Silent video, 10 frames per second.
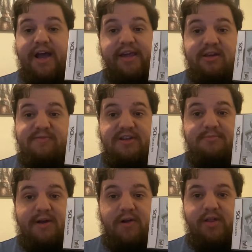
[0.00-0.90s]
I liked
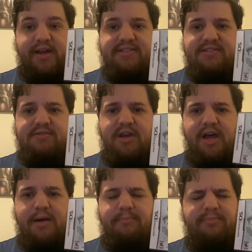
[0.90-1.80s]
Phantom Hourglass.
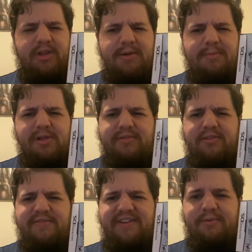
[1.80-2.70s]
A lot of people have a
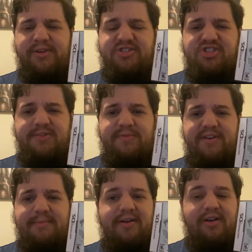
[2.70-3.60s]
love-hate relationship with
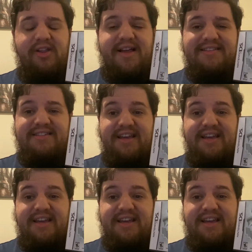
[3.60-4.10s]
Phantom Hourglass.